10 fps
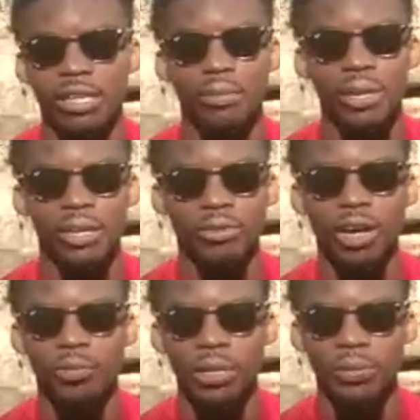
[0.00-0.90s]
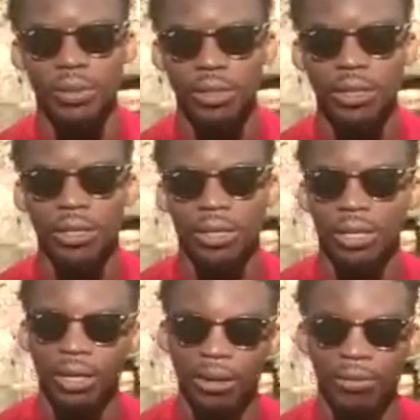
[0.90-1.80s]
and being around people
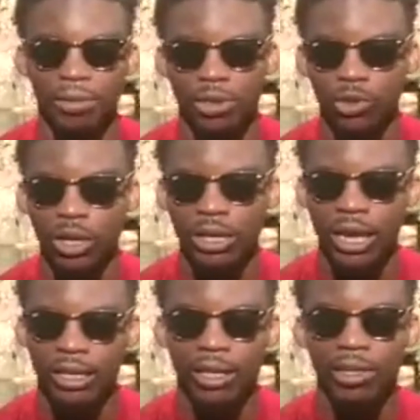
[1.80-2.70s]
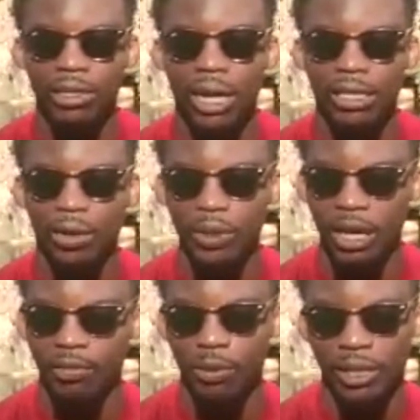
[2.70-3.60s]
during that contact that we
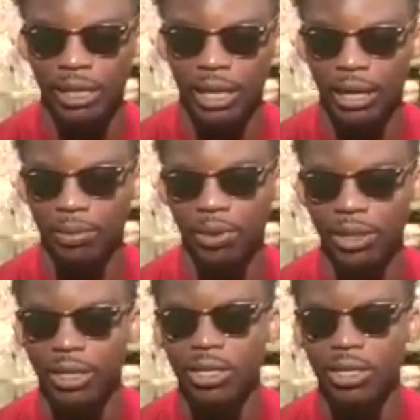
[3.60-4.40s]
have within the airport.